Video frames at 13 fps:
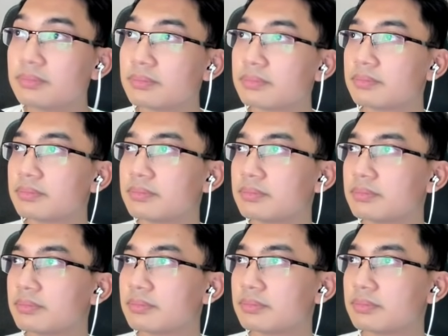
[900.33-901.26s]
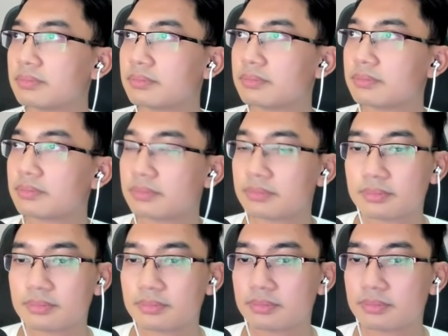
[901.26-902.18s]

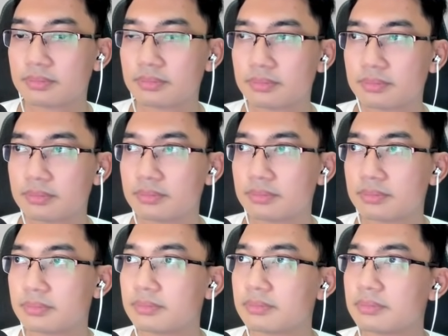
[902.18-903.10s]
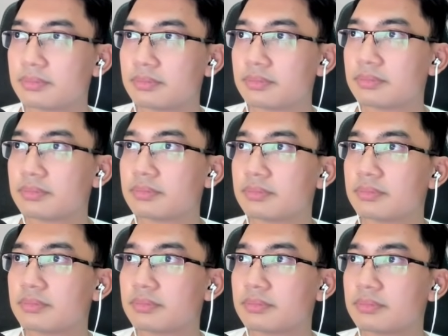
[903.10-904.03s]

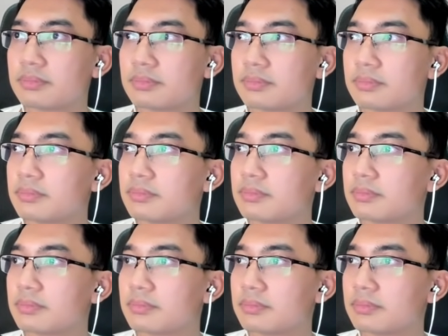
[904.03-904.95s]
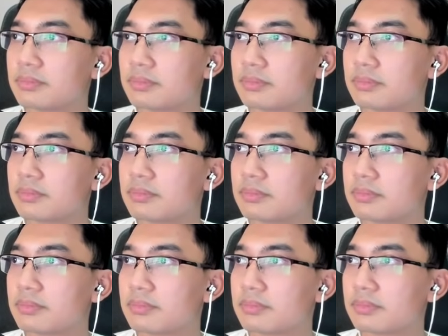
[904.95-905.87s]

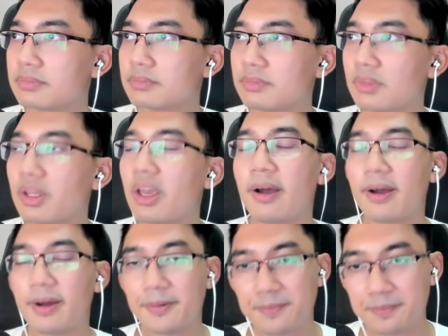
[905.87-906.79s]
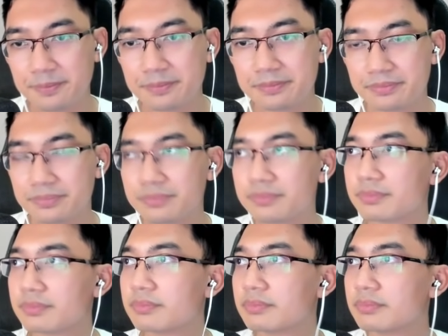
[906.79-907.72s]

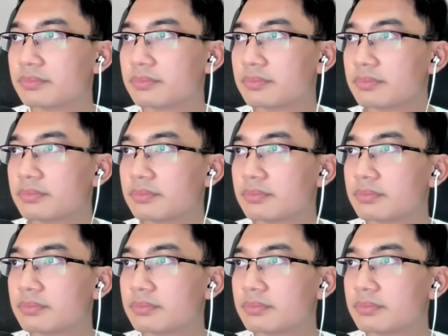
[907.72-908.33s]
(silent)